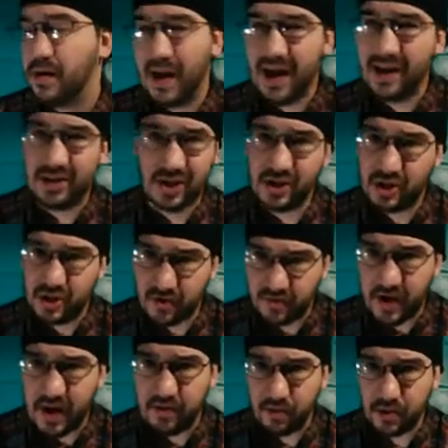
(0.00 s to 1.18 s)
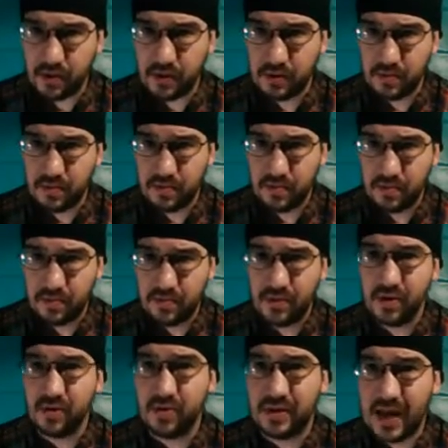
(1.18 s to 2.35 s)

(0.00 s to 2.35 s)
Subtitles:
Not just your favorites. Your